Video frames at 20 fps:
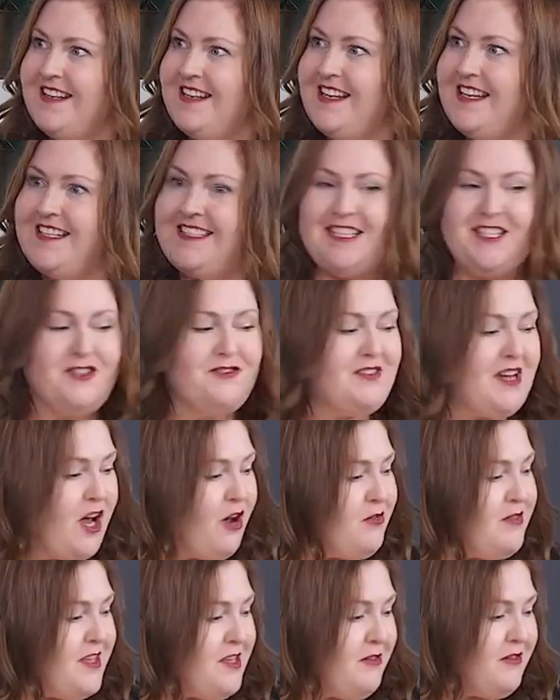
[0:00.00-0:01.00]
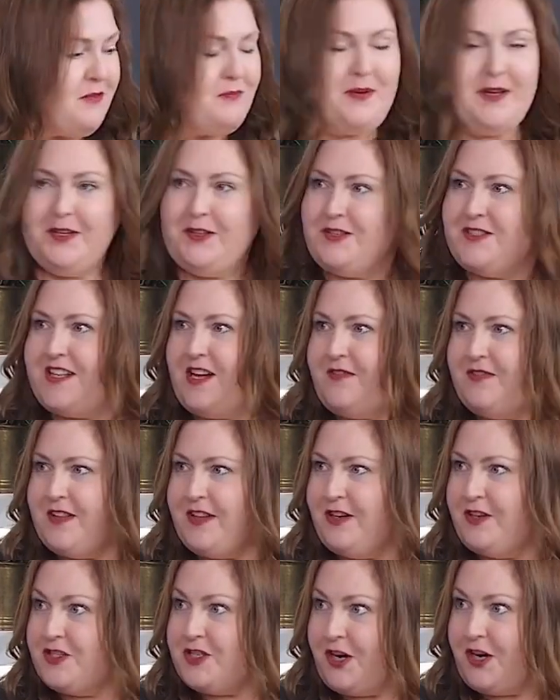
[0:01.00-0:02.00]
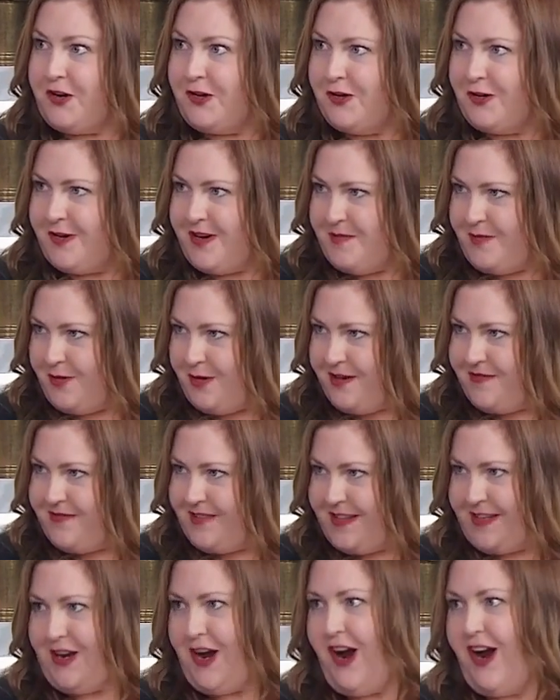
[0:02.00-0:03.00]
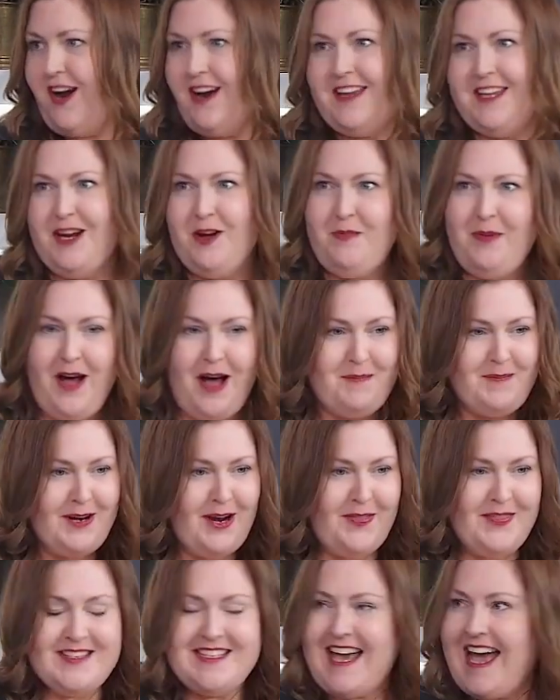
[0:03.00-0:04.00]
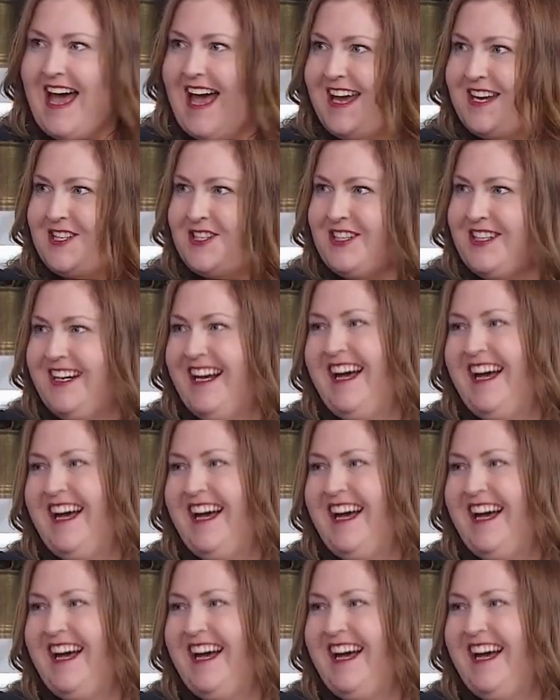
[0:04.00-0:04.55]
Yes. Did you know that you can build yourself a little charcuterie board for the car? You know, pop it on the dash, yes.